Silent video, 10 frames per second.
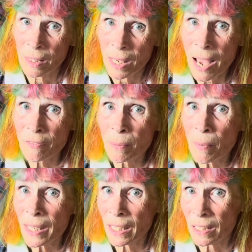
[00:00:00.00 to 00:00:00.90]
have the
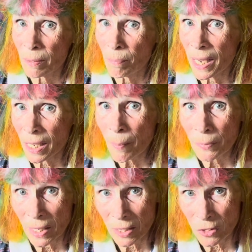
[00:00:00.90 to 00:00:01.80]
money to make up
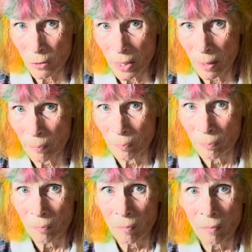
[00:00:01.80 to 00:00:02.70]
the history.
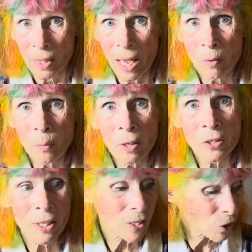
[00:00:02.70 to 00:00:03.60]
And we're
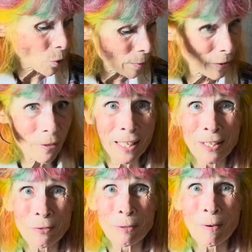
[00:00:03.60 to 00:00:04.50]
just showing you the
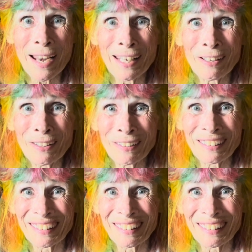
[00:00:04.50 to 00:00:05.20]
history right here.